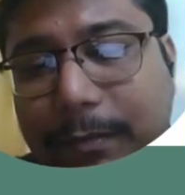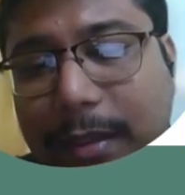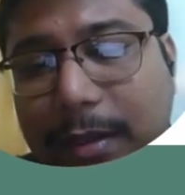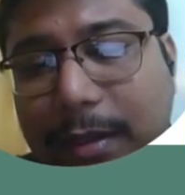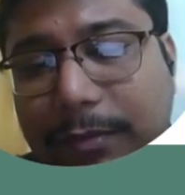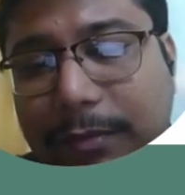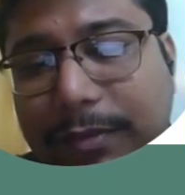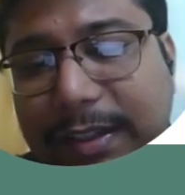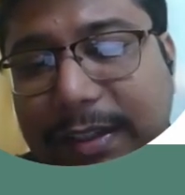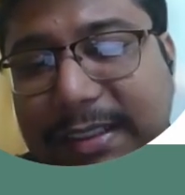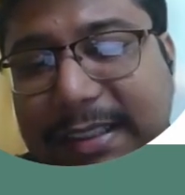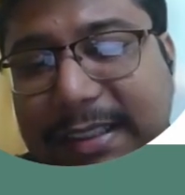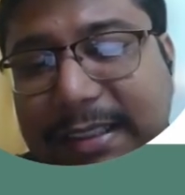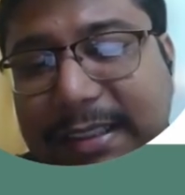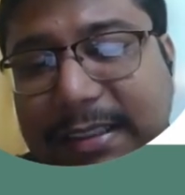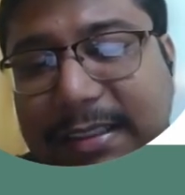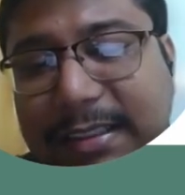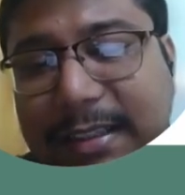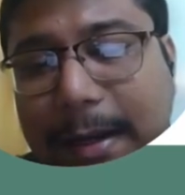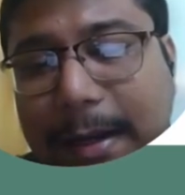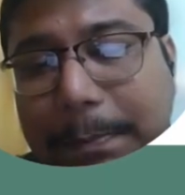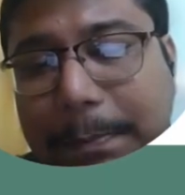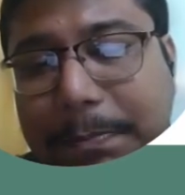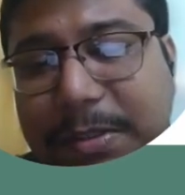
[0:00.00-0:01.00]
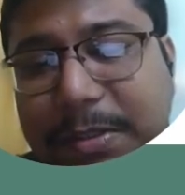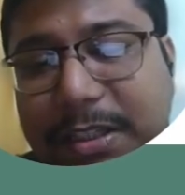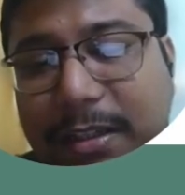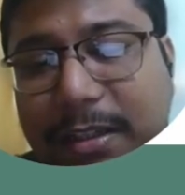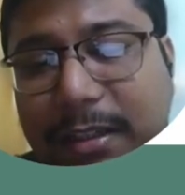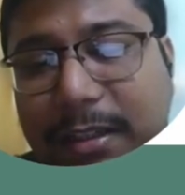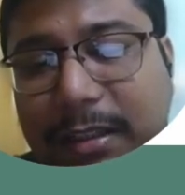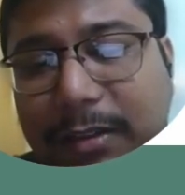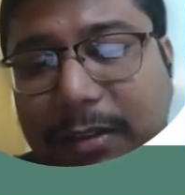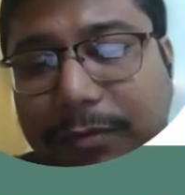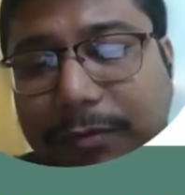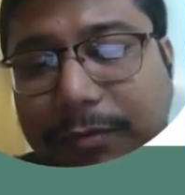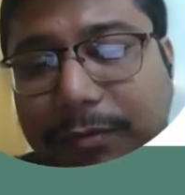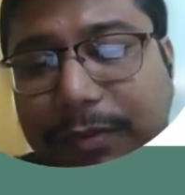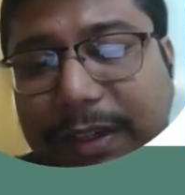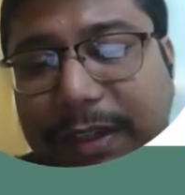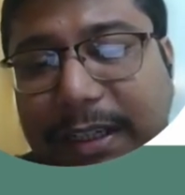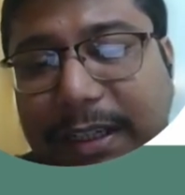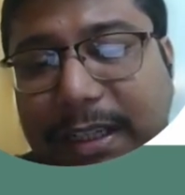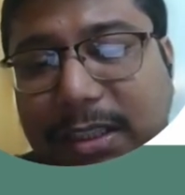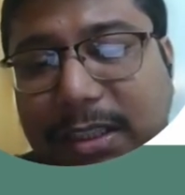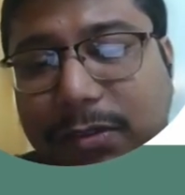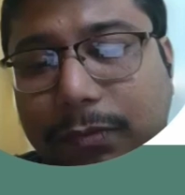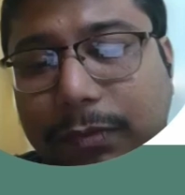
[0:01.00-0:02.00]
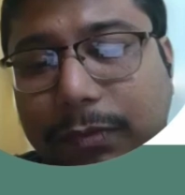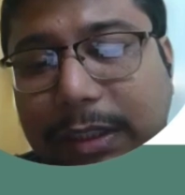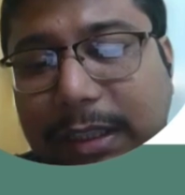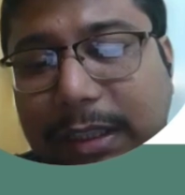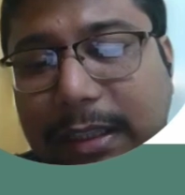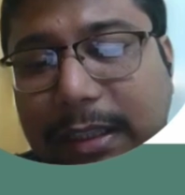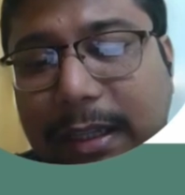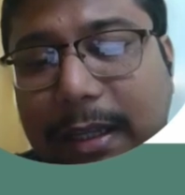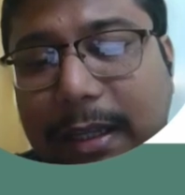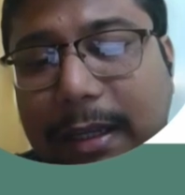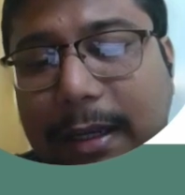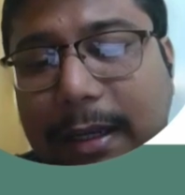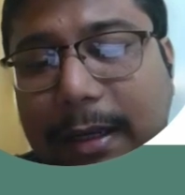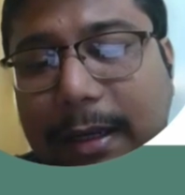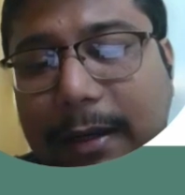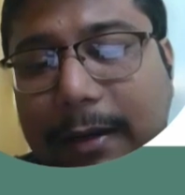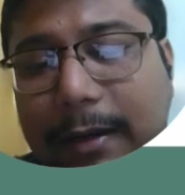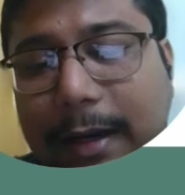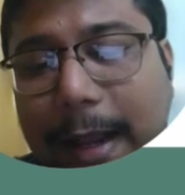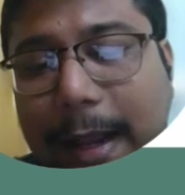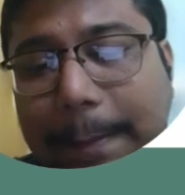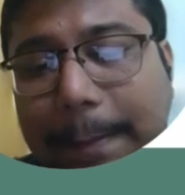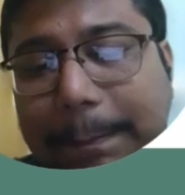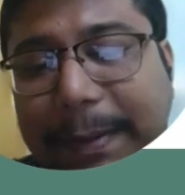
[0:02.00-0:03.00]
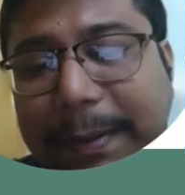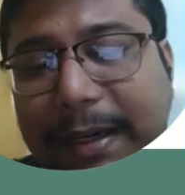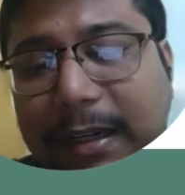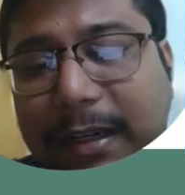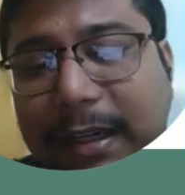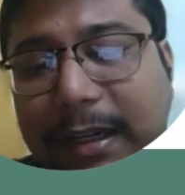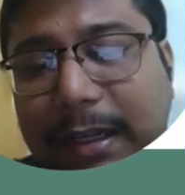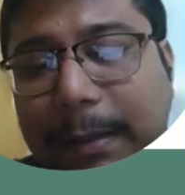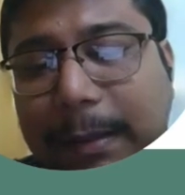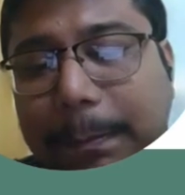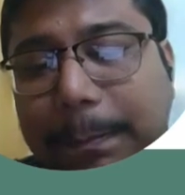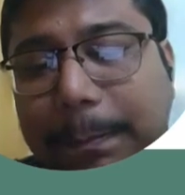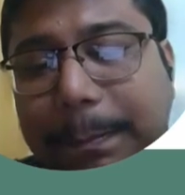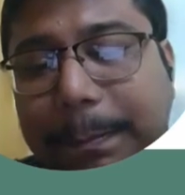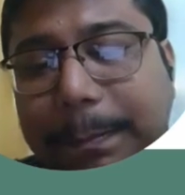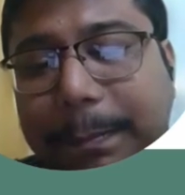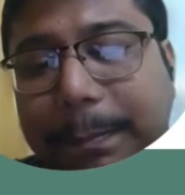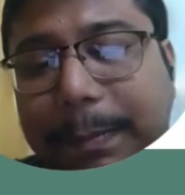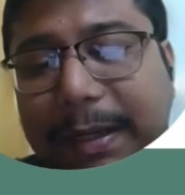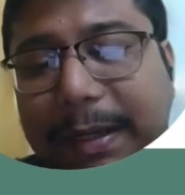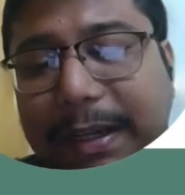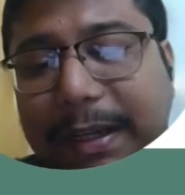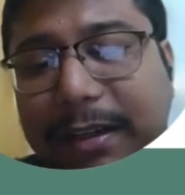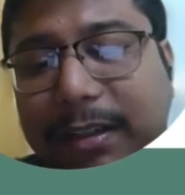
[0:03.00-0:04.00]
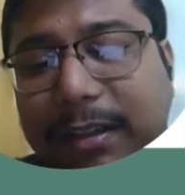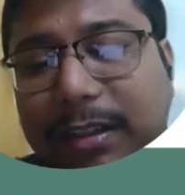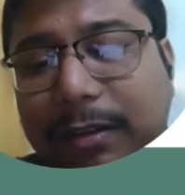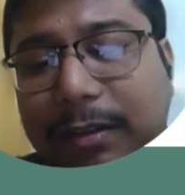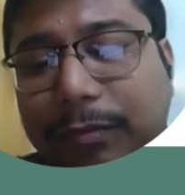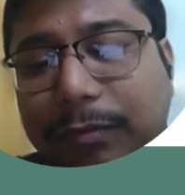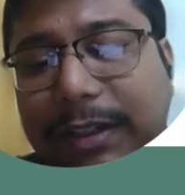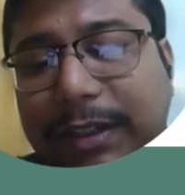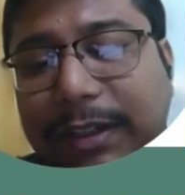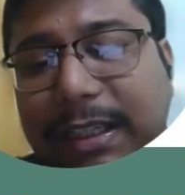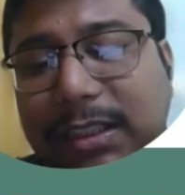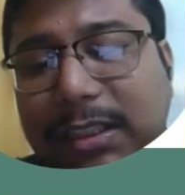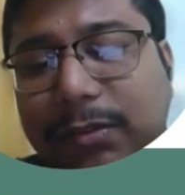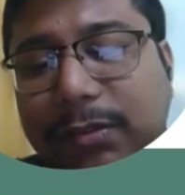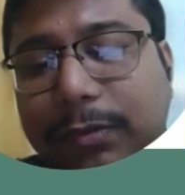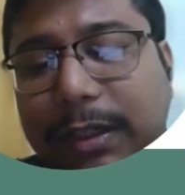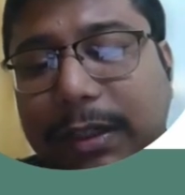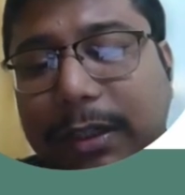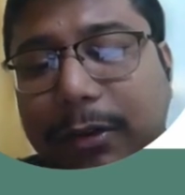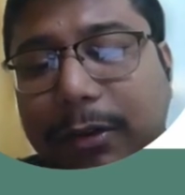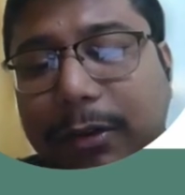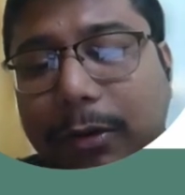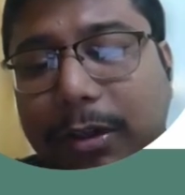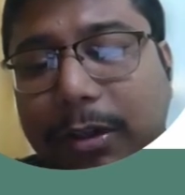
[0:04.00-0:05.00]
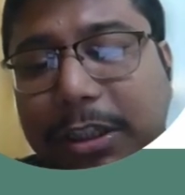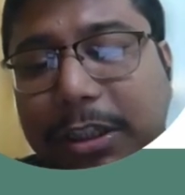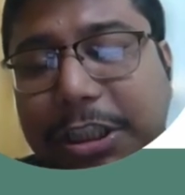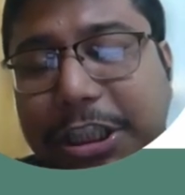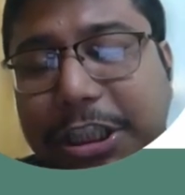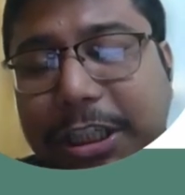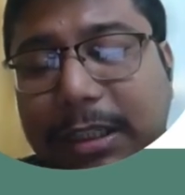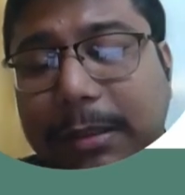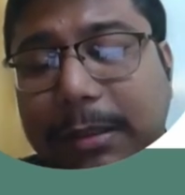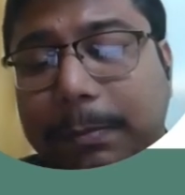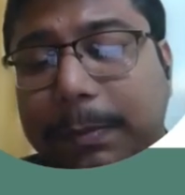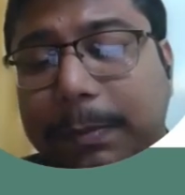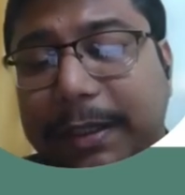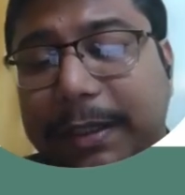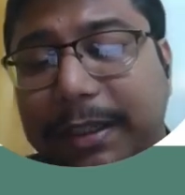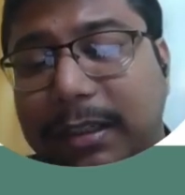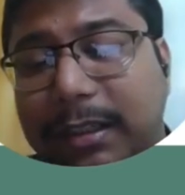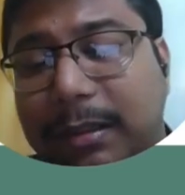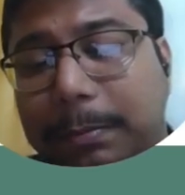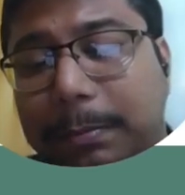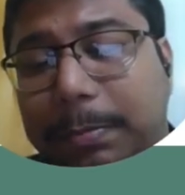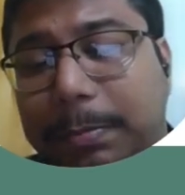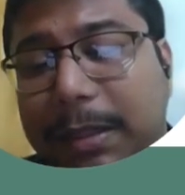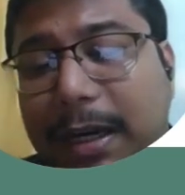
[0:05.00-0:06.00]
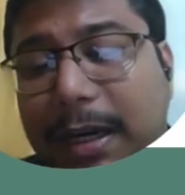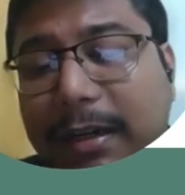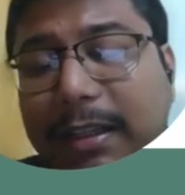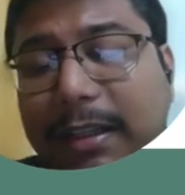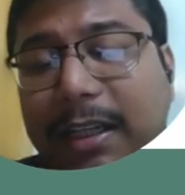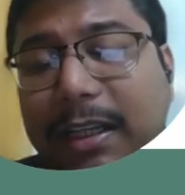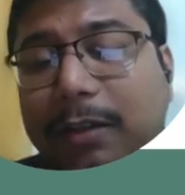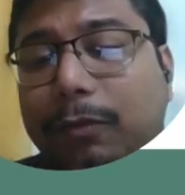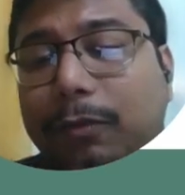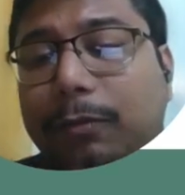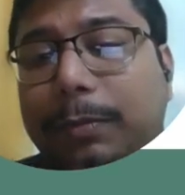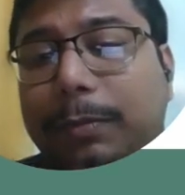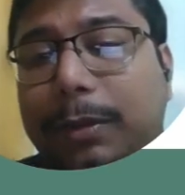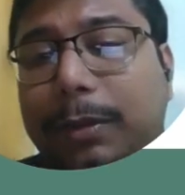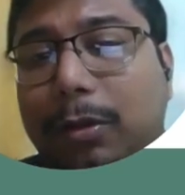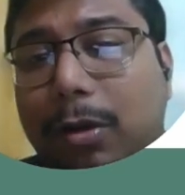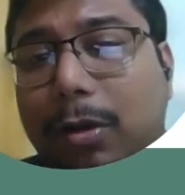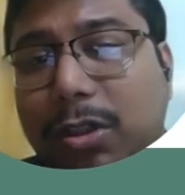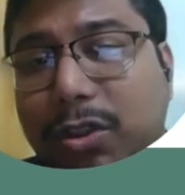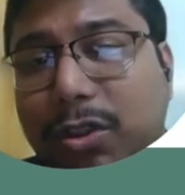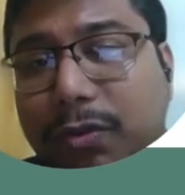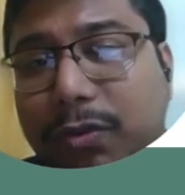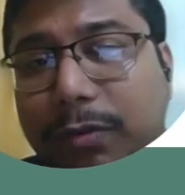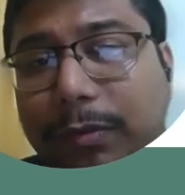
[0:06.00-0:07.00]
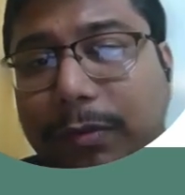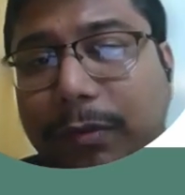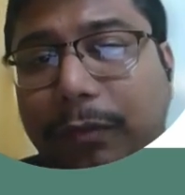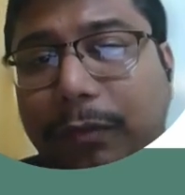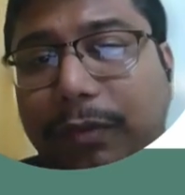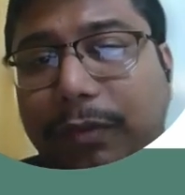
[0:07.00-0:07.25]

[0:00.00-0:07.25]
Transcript: vessels rupture, the fetus will rapidly bleed, the fetus will torrentially bleed, the blood that will be lost will be